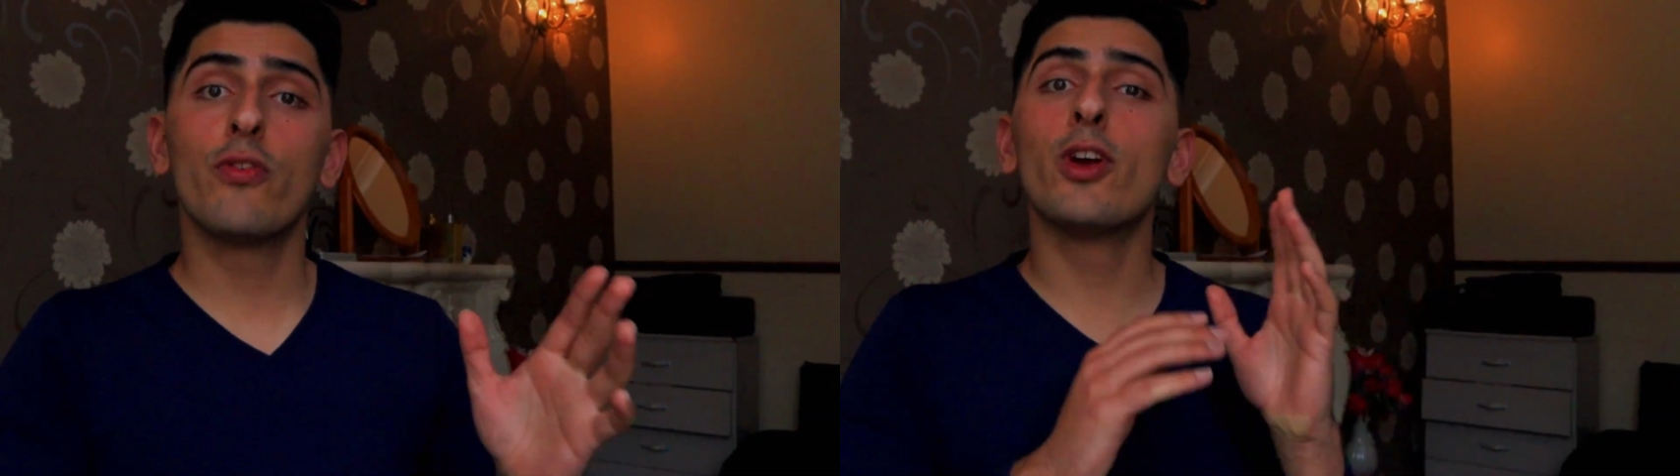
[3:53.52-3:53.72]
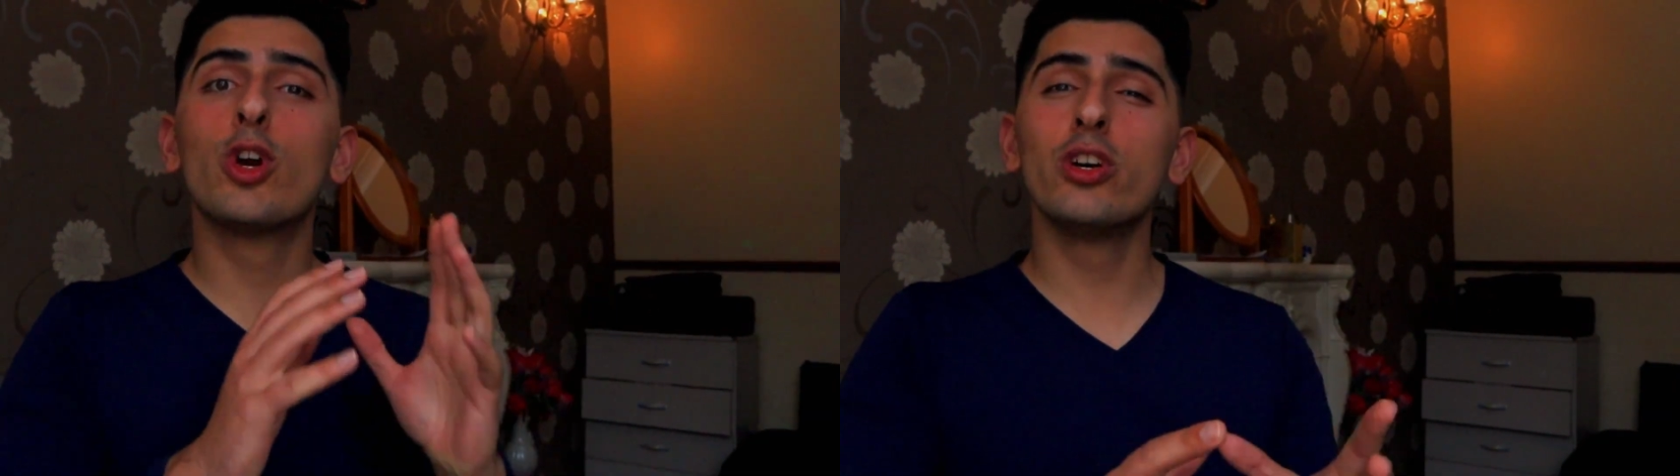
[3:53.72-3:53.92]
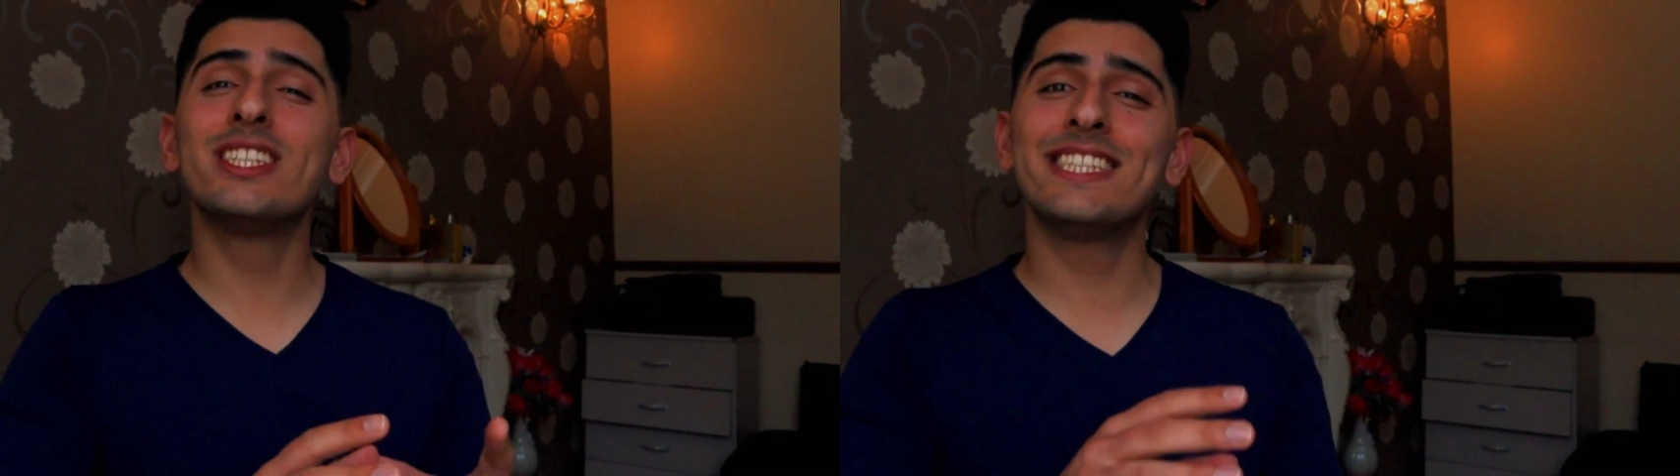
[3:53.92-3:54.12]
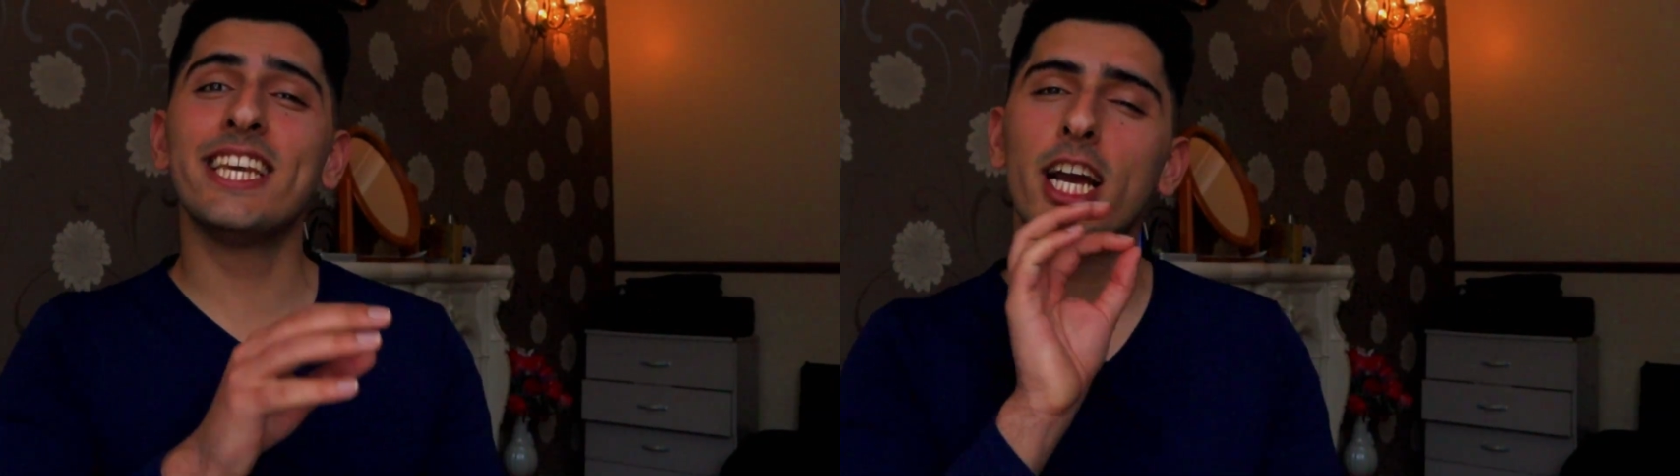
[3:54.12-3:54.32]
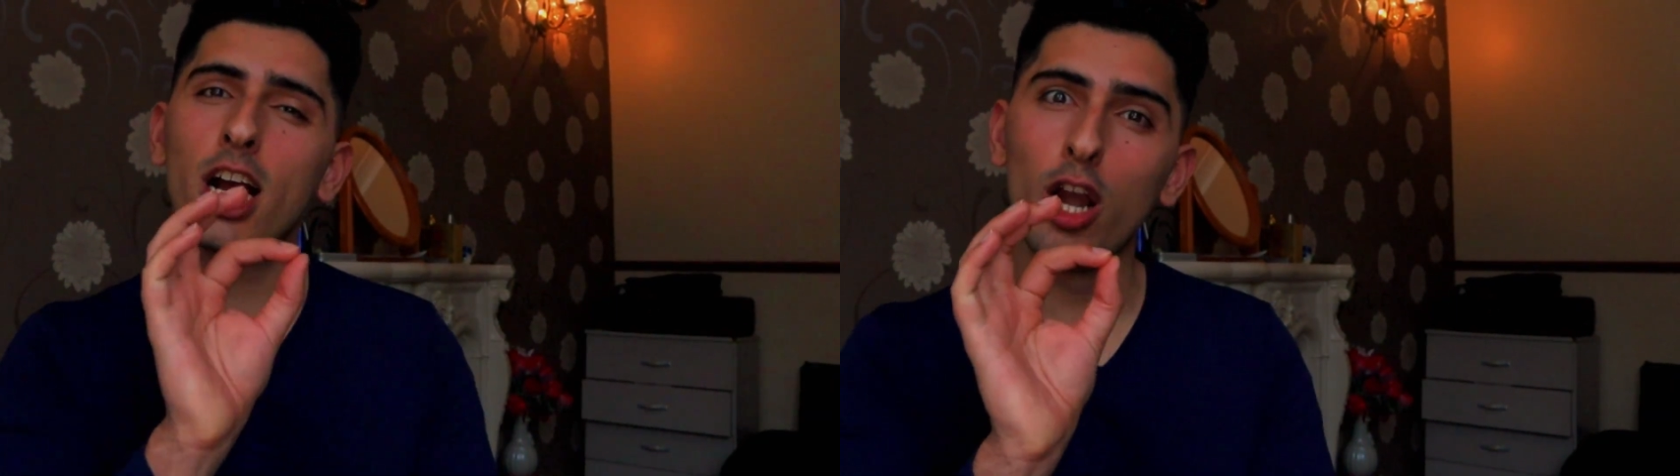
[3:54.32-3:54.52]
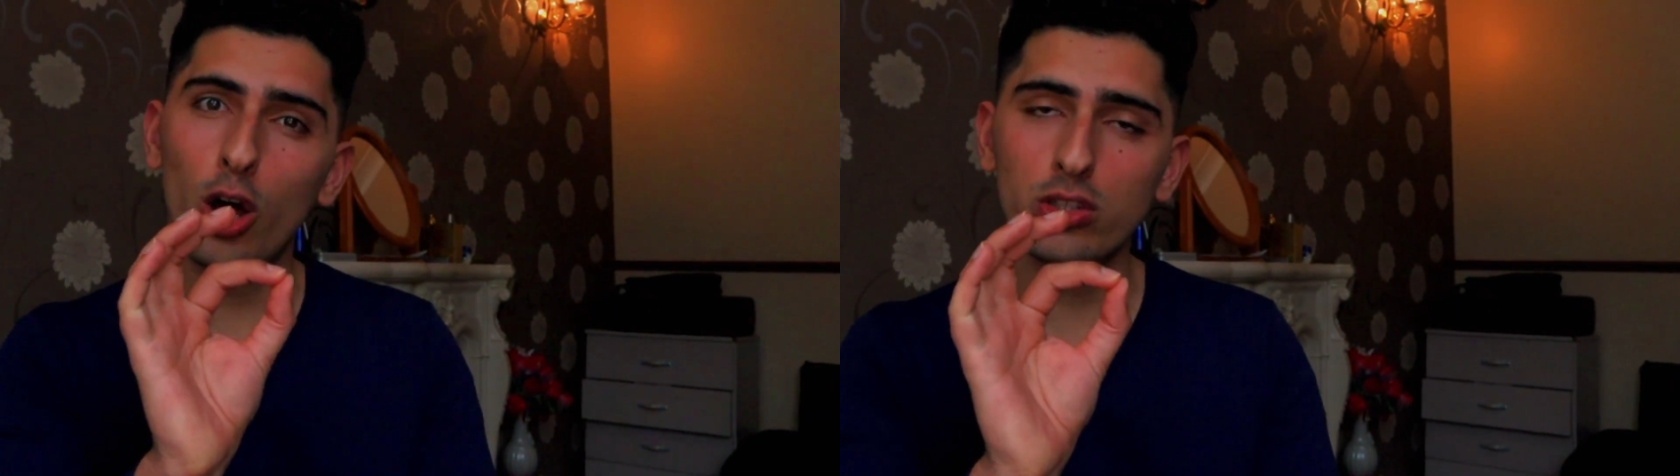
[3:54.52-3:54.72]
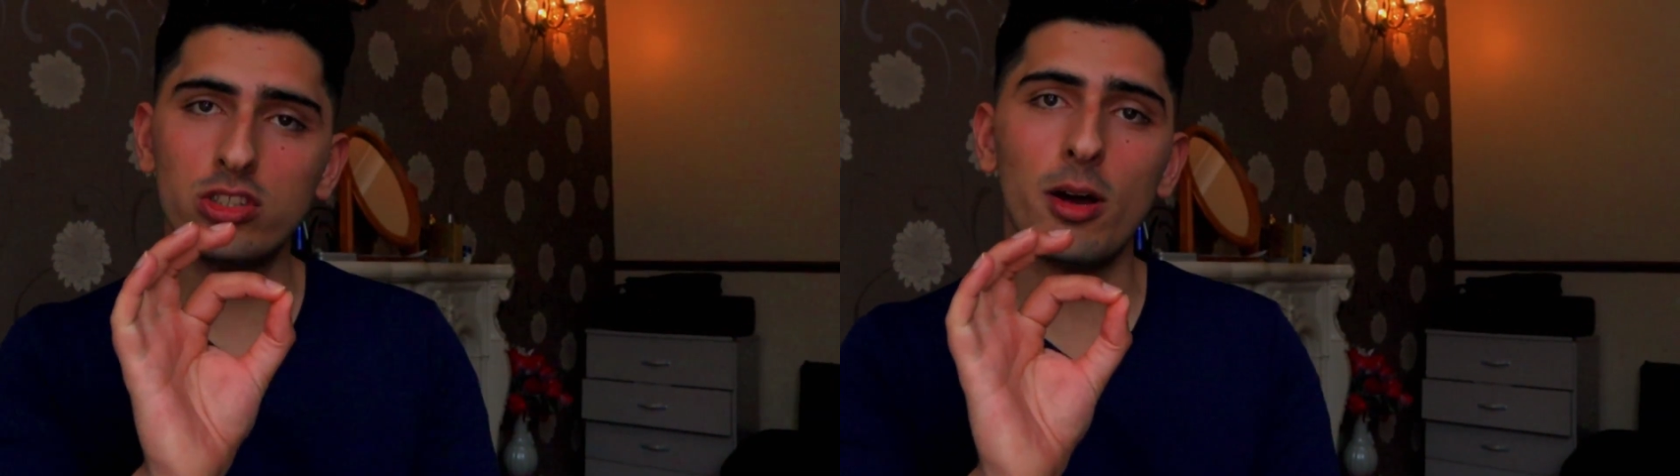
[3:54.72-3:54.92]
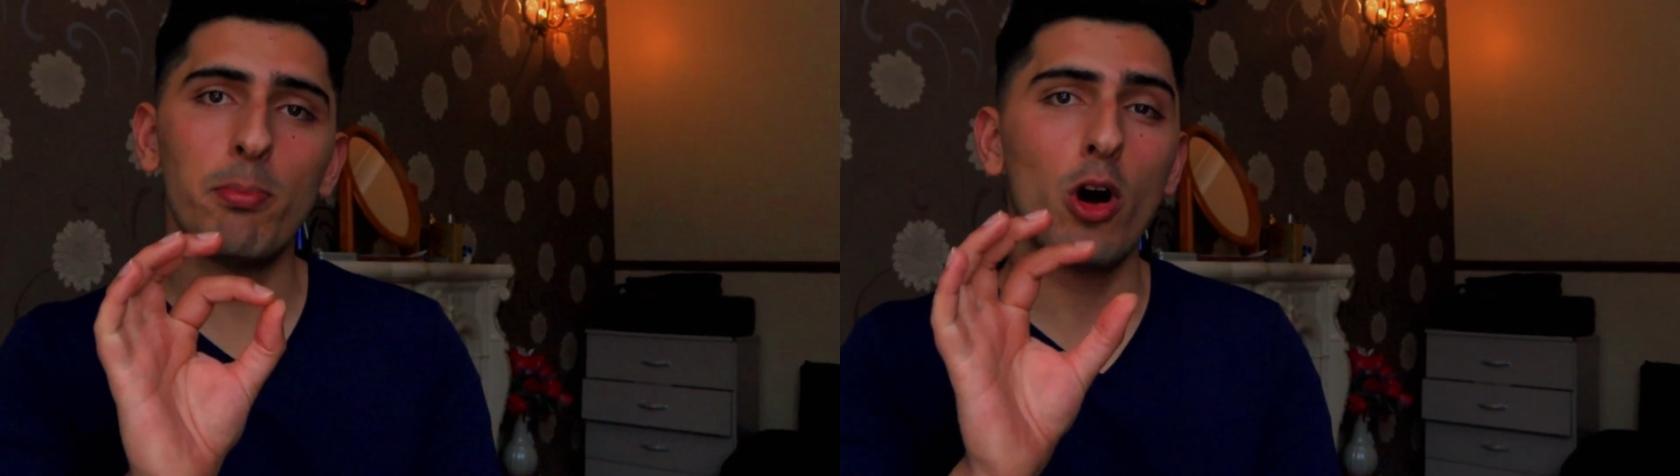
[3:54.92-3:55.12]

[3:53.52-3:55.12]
if you could see a close-up